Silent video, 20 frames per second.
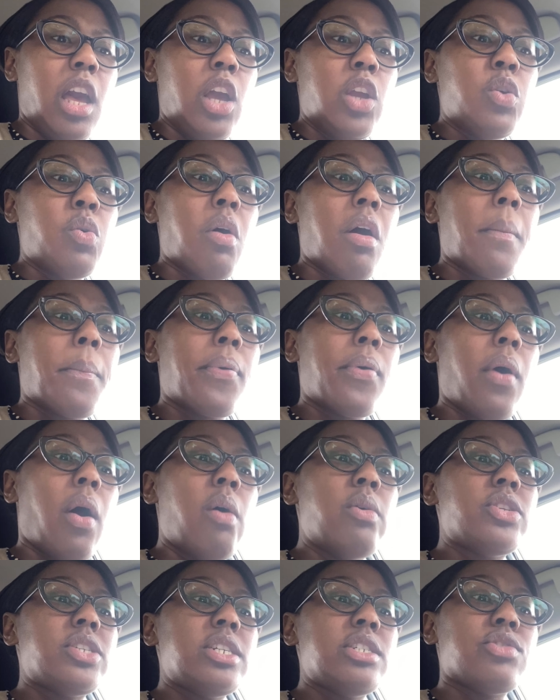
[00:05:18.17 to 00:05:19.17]
your
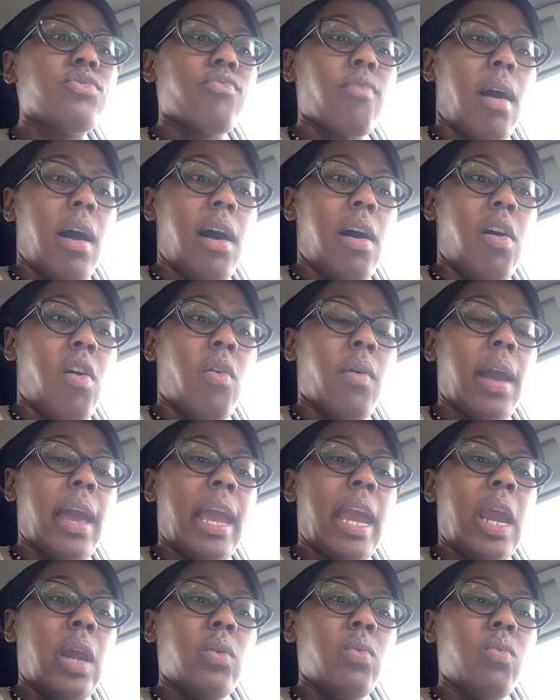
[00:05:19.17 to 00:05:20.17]
approach is wrong
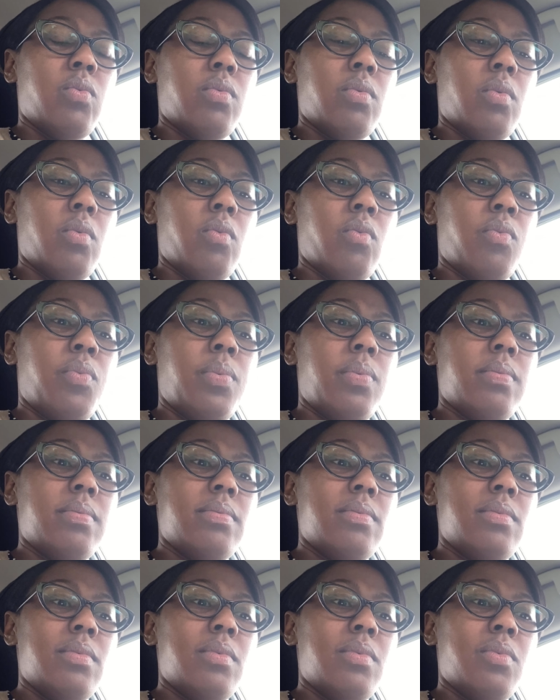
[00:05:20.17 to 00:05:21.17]
and
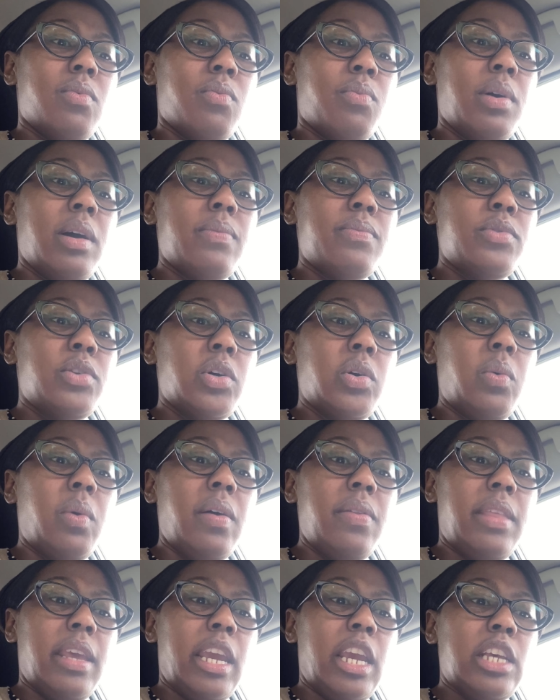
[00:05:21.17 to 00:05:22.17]
with
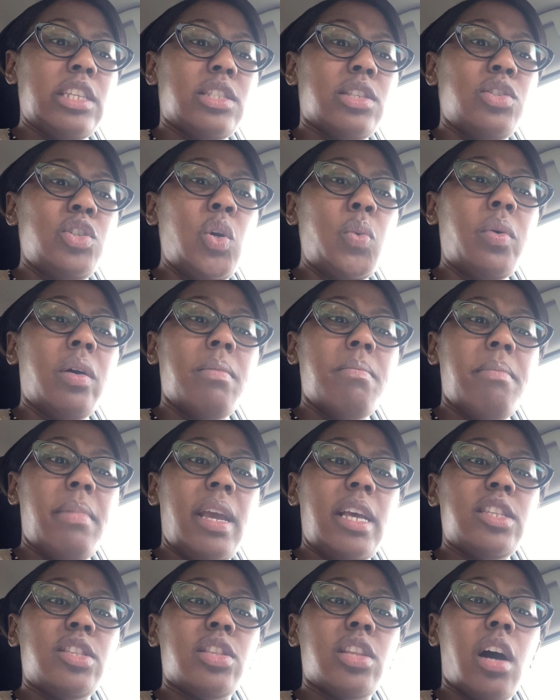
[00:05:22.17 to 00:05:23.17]
doing this you will
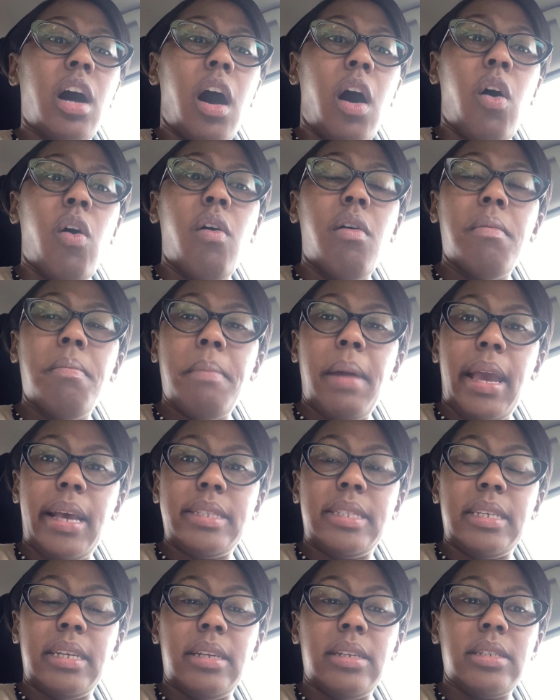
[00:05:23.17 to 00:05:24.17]
miss the whole
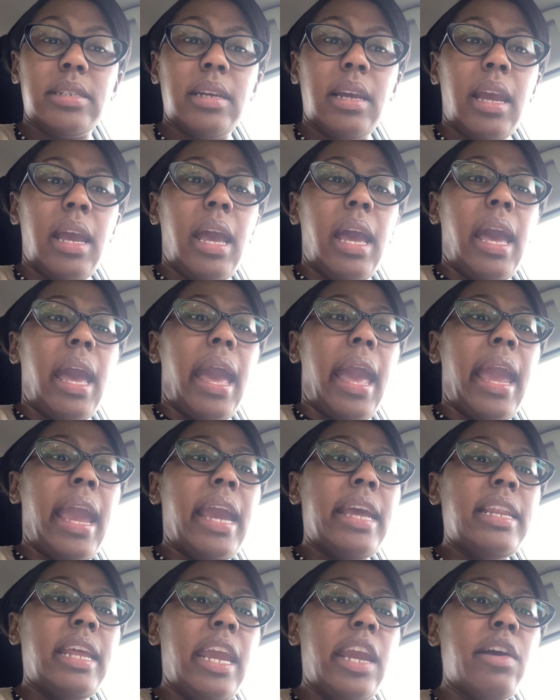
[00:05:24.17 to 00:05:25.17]
message
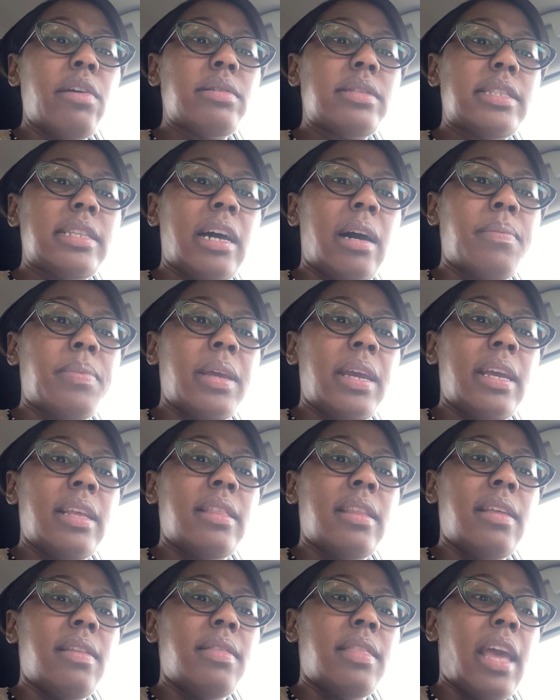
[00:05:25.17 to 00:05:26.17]
and here's
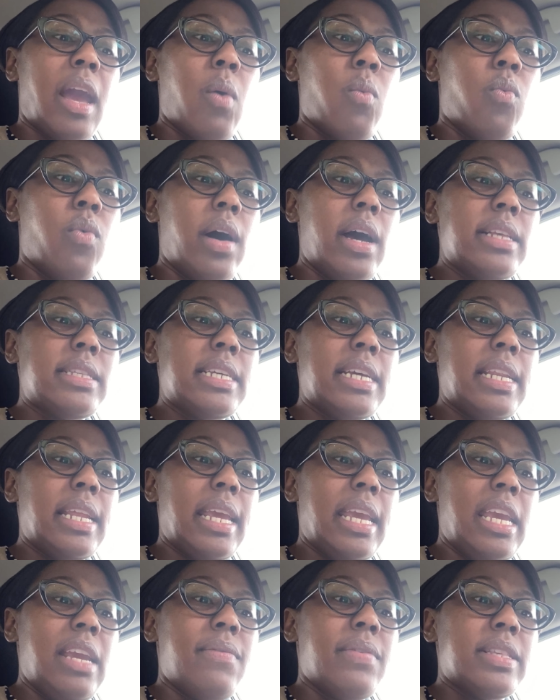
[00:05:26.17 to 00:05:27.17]
something that wasn't
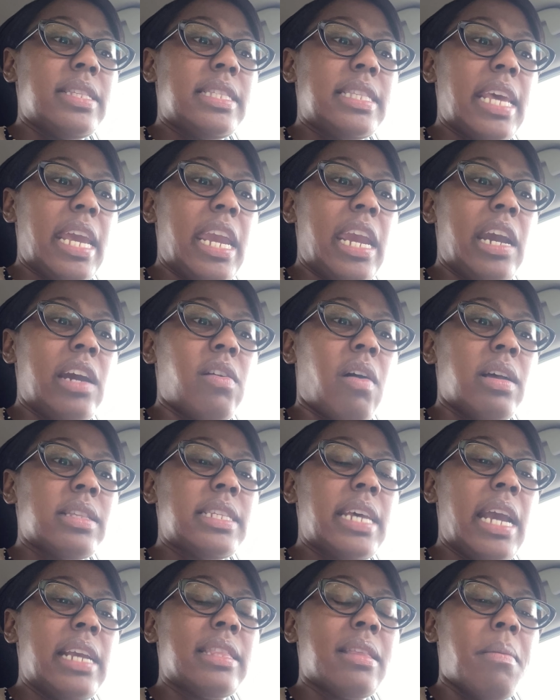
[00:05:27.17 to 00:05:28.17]
even said or
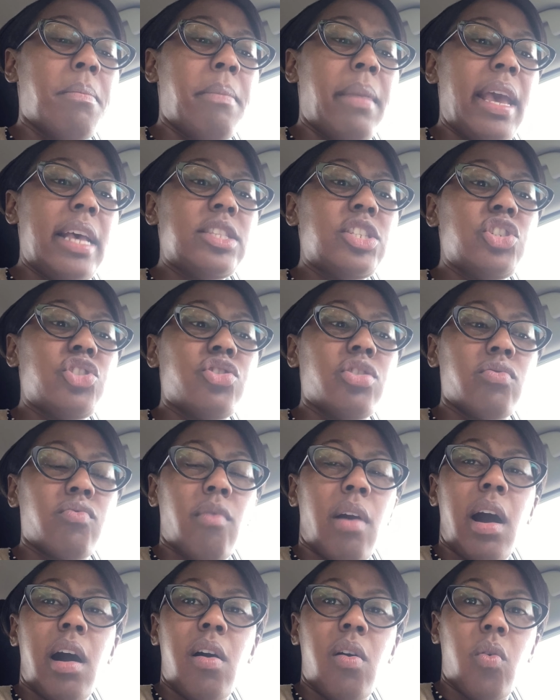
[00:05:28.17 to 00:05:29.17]
take the message the
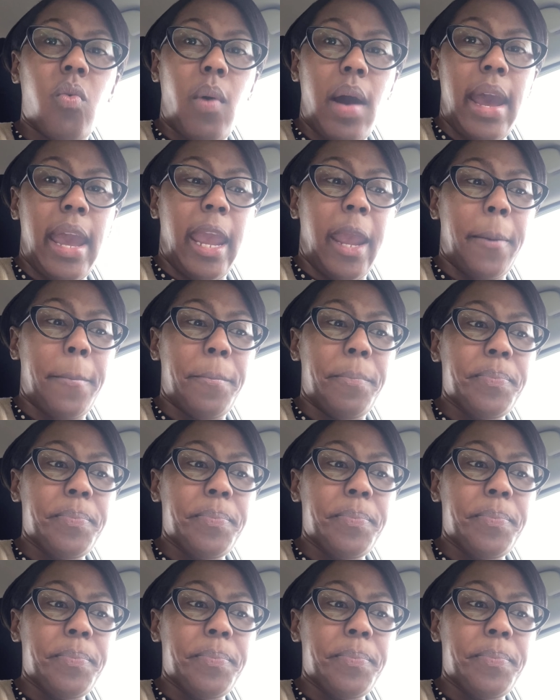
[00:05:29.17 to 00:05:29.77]
wrong way